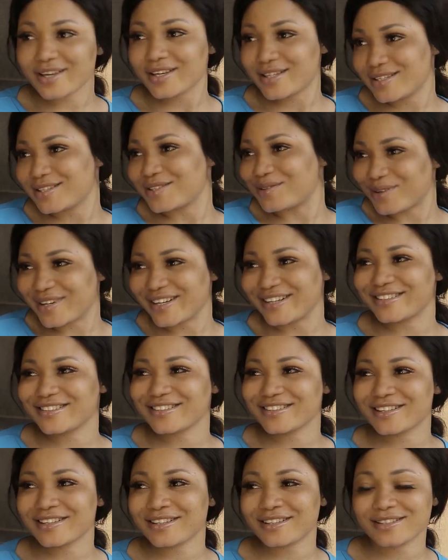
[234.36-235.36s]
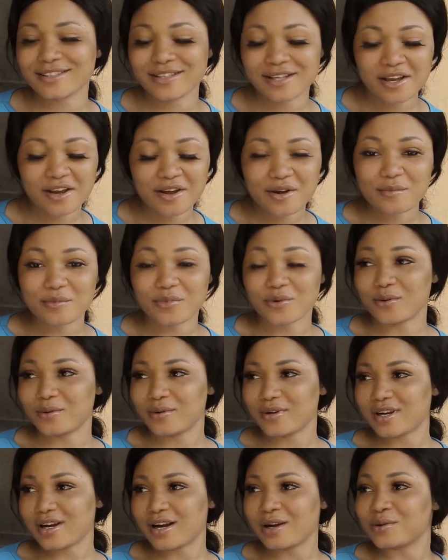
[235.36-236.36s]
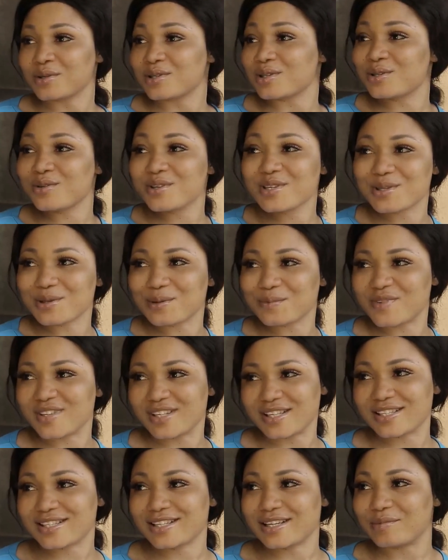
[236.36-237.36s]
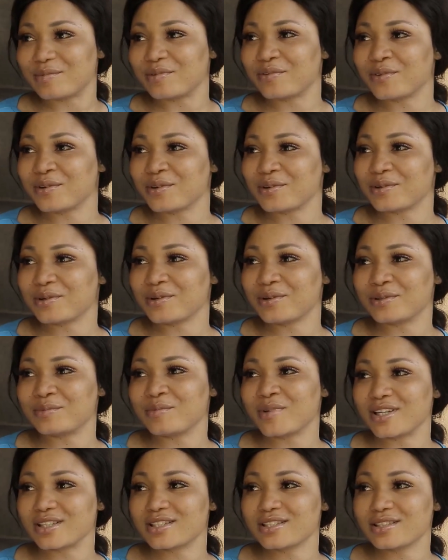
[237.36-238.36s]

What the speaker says: yes, you can. But I was doing something inside before you called my